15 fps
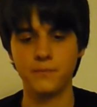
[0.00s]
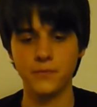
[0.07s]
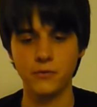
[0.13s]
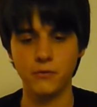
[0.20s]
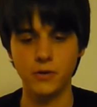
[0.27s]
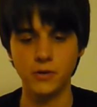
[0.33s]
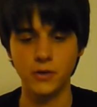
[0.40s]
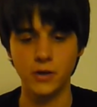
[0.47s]

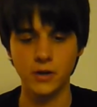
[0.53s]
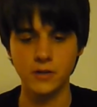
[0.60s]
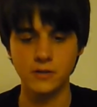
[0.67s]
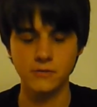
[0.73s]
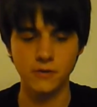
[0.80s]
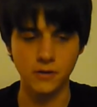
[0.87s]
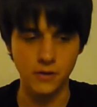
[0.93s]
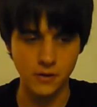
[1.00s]
nice,
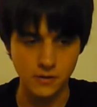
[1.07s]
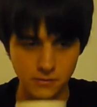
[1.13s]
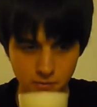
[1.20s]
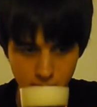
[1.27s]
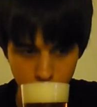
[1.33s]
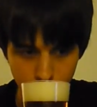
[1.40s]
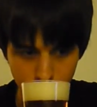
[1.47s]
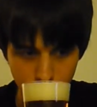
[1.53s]

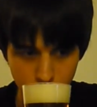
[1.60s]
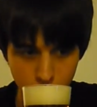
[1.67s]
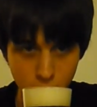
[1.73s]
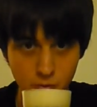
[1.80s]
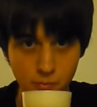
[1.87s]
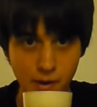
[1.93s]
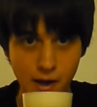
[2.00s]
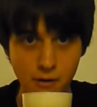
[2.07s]
very
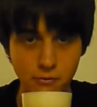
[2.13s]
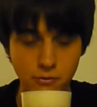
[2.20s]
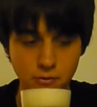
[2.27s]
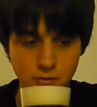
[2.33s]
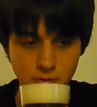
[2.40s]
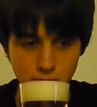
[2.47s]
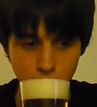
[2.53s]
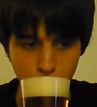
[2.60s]
powerful
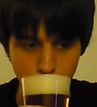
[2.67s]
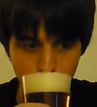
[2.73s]
too.